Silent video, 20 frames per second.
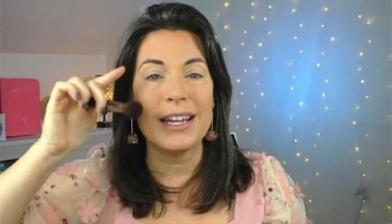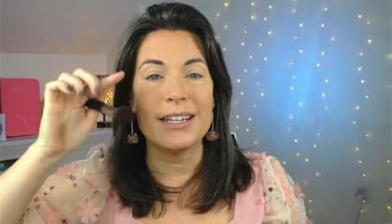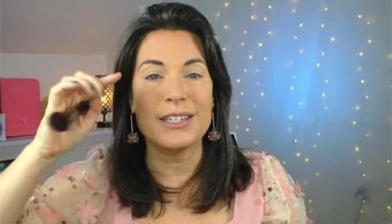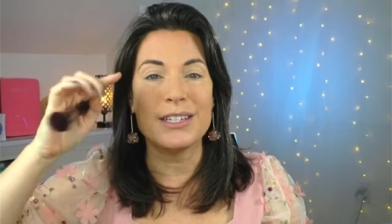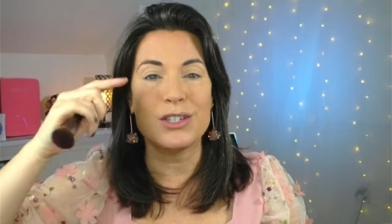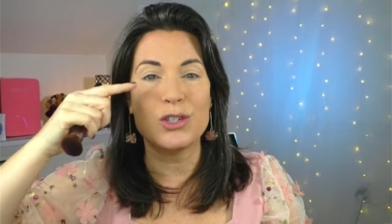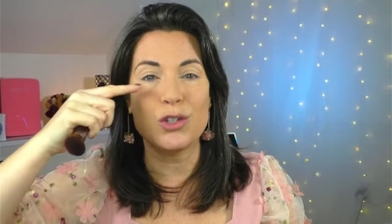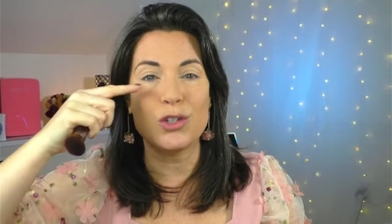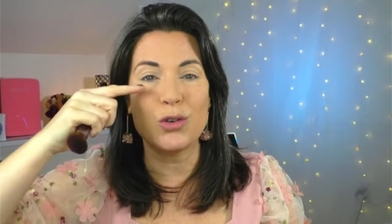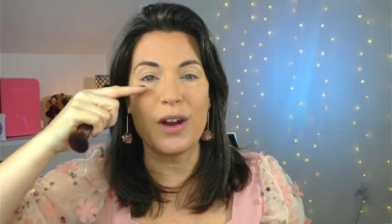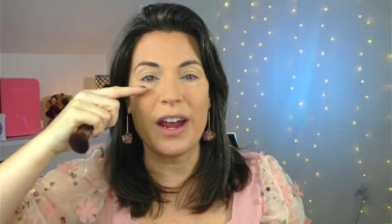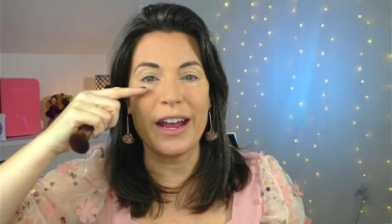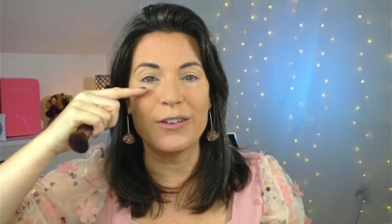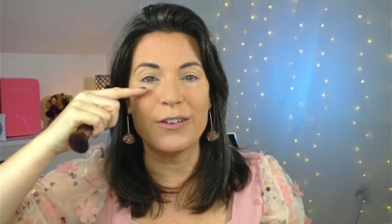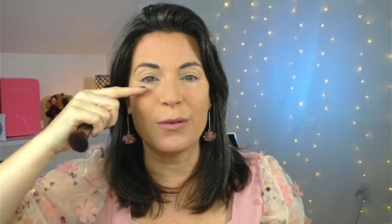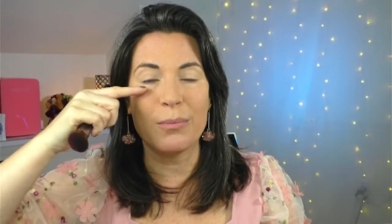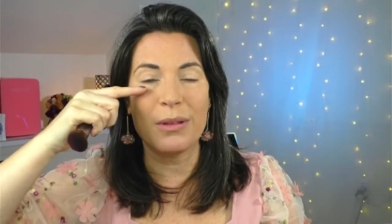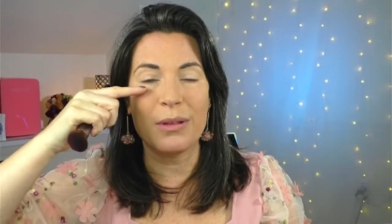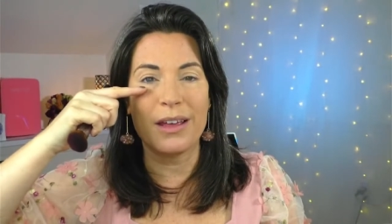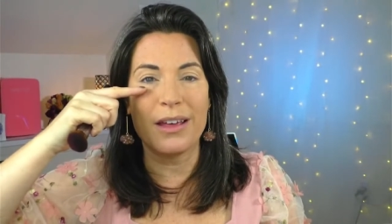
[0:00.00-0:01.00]
distract
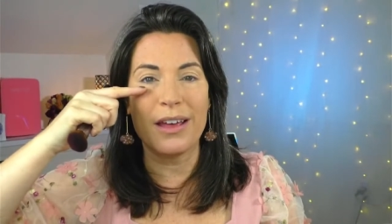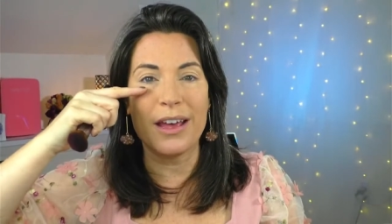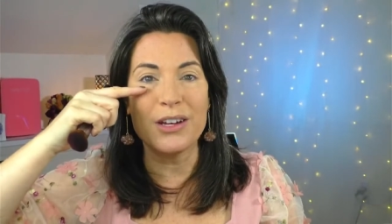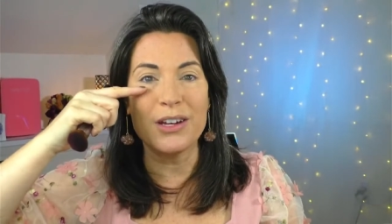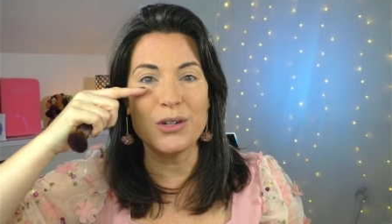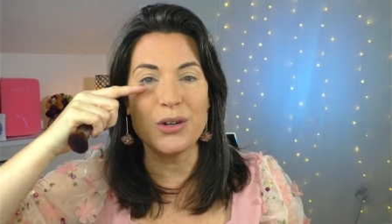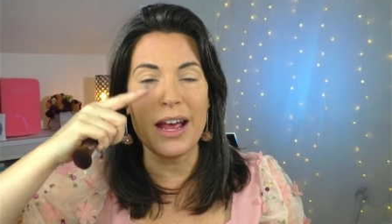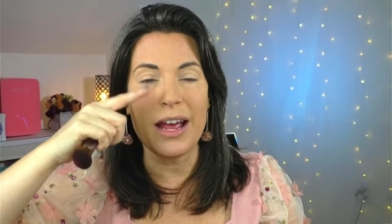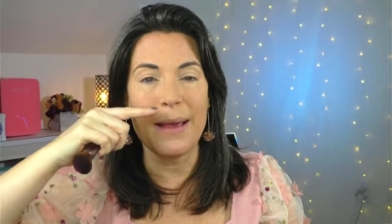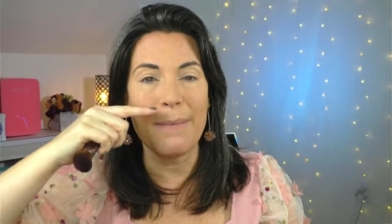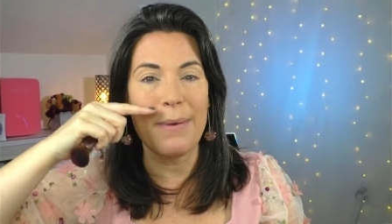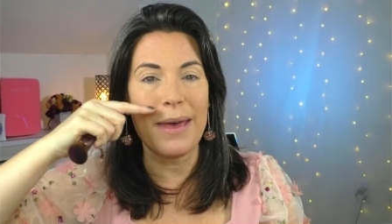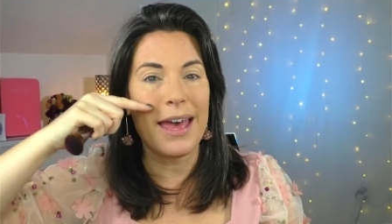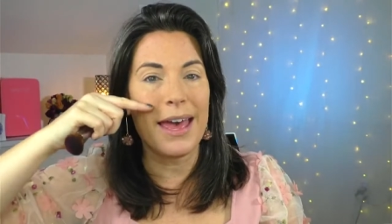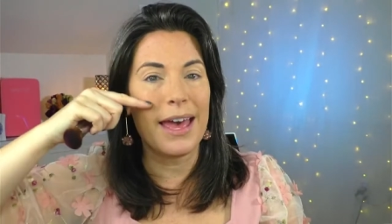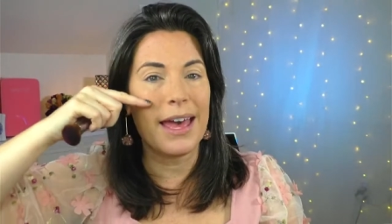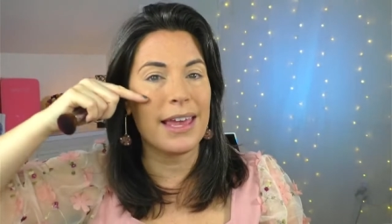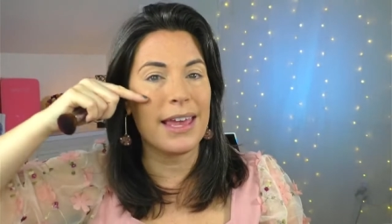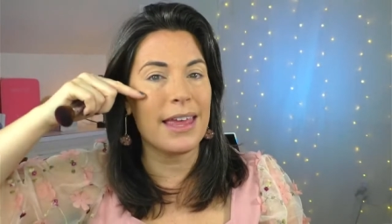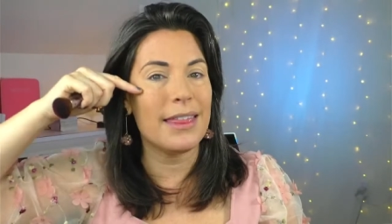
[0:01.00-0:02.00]
from the under eye
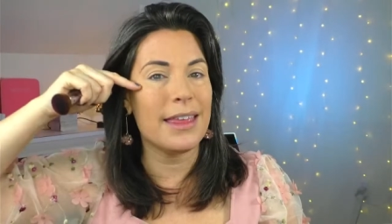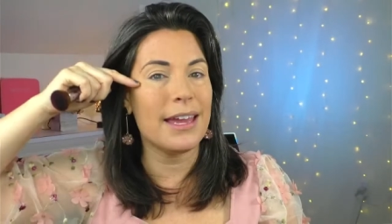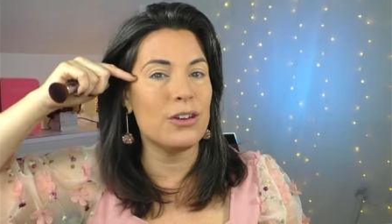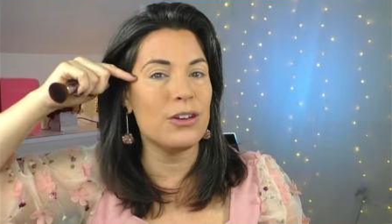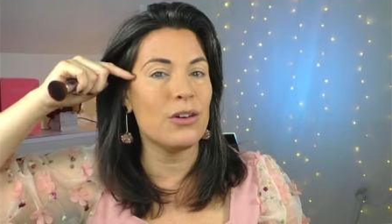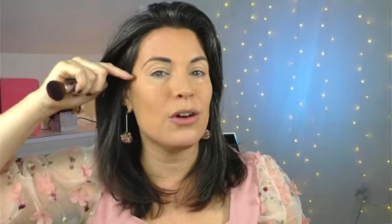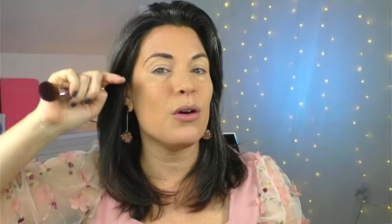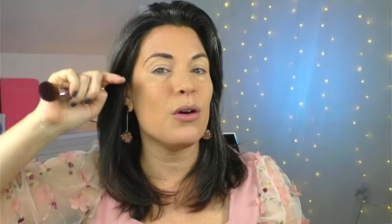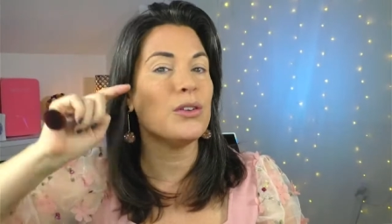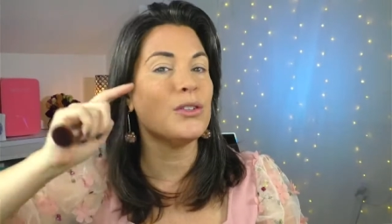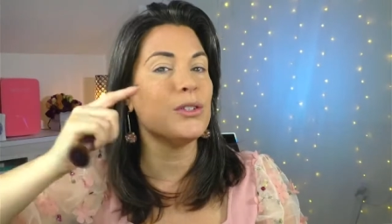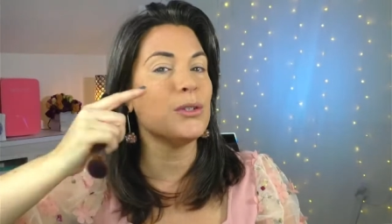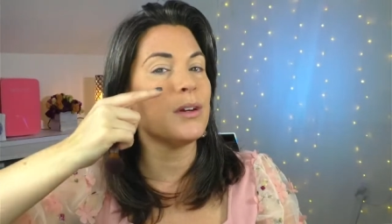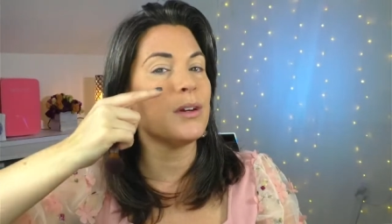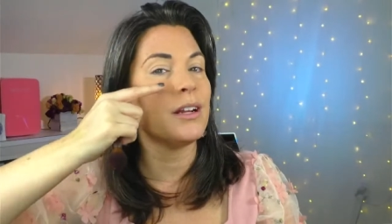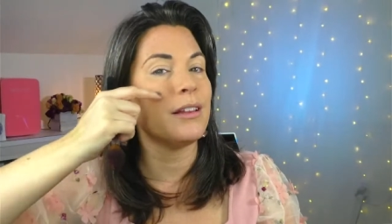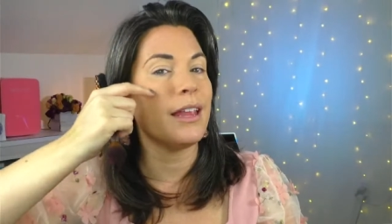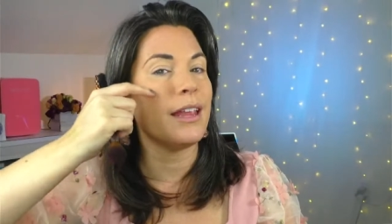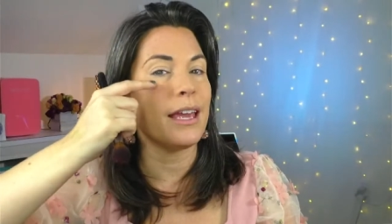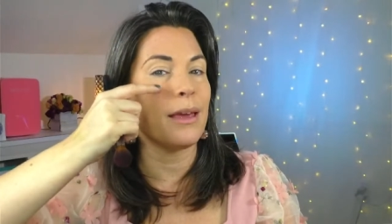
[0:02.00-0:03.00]
bag, and then you're also
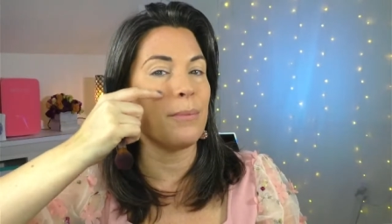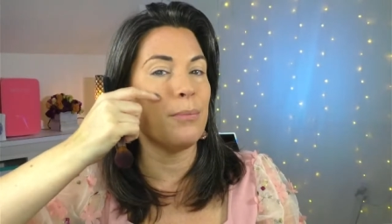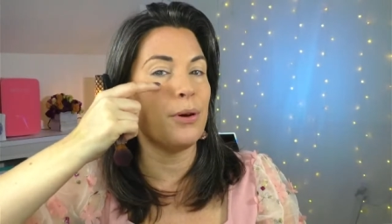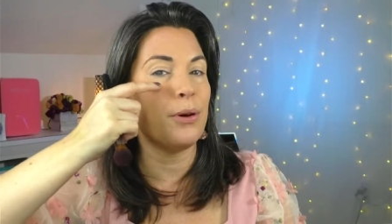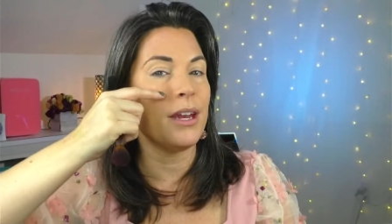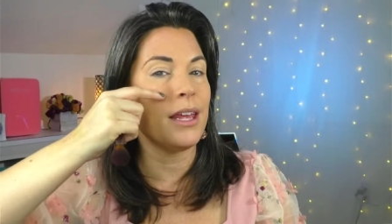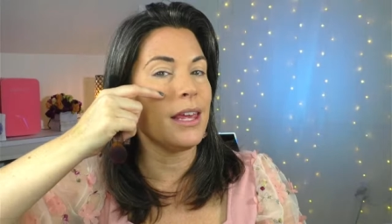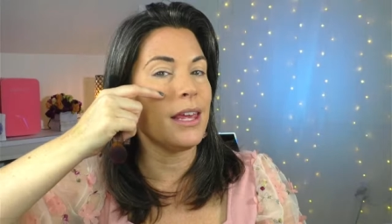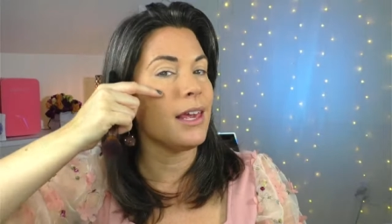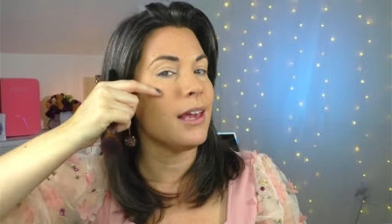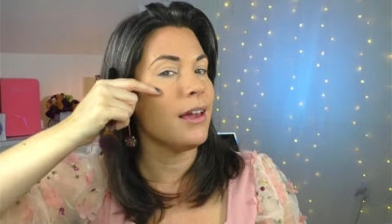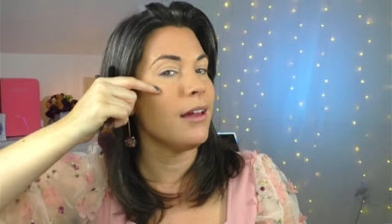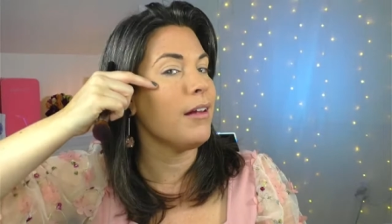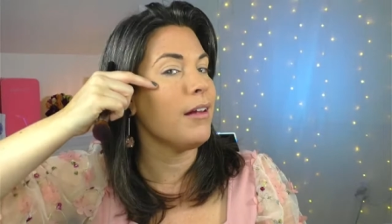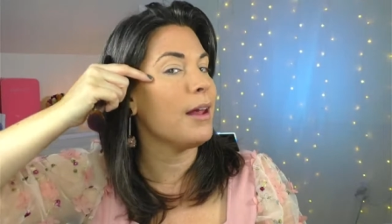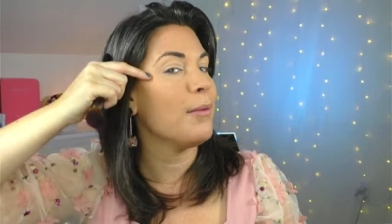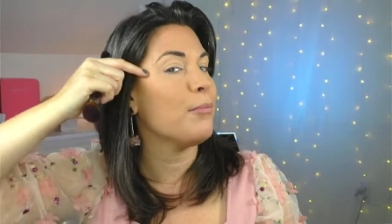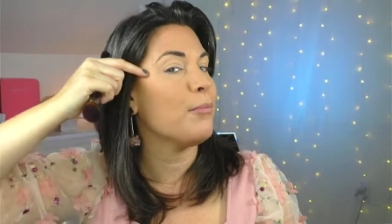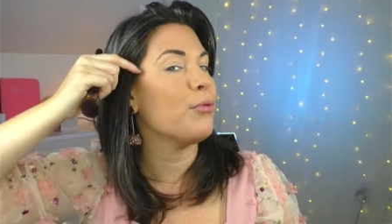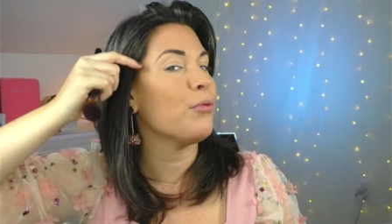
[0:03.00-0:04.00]
going to like put it here
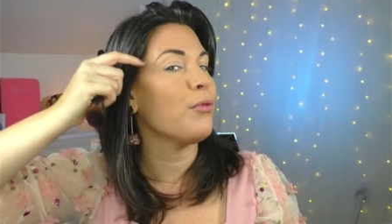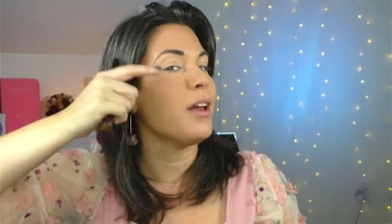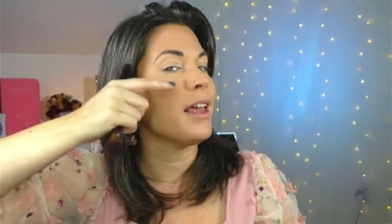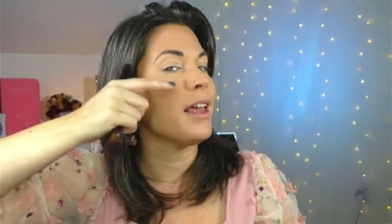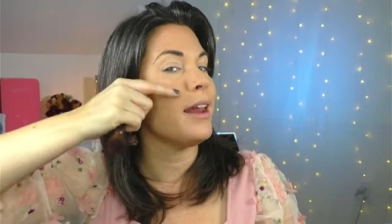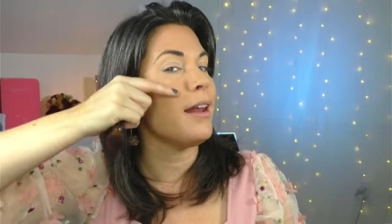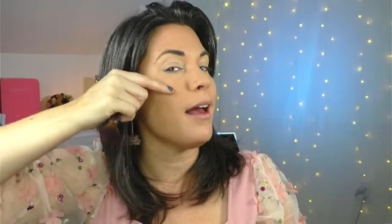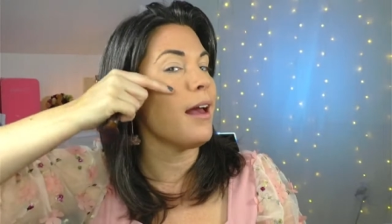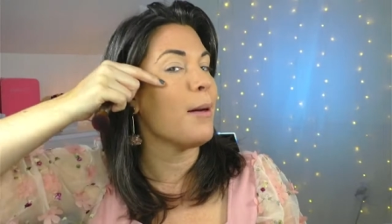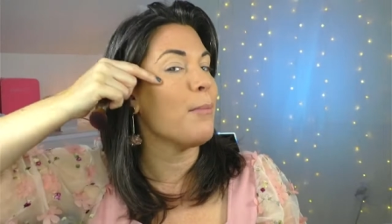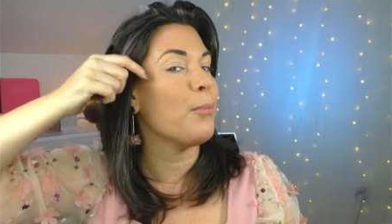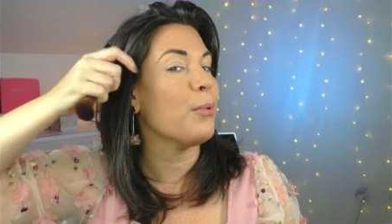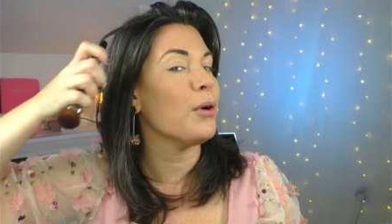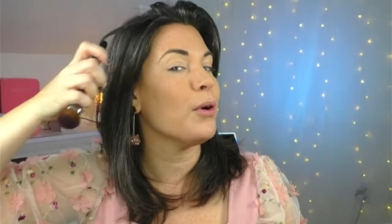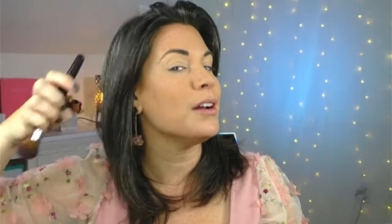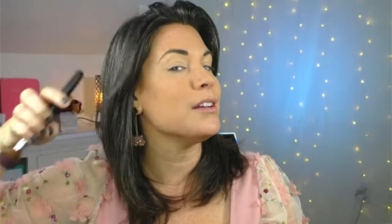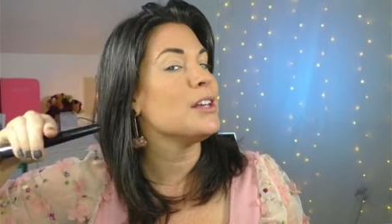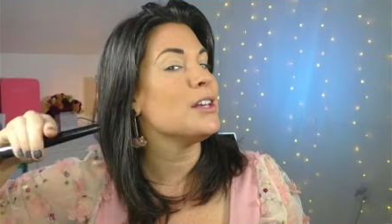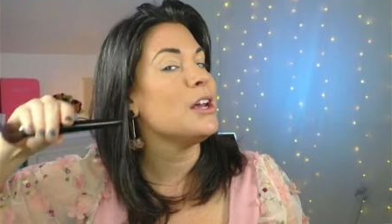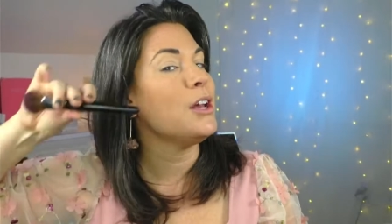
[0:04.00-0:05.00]
and bring it
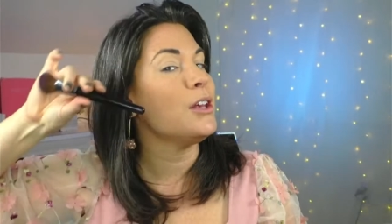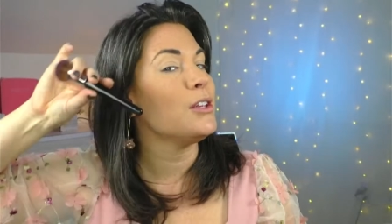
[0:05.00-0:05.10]
upwards.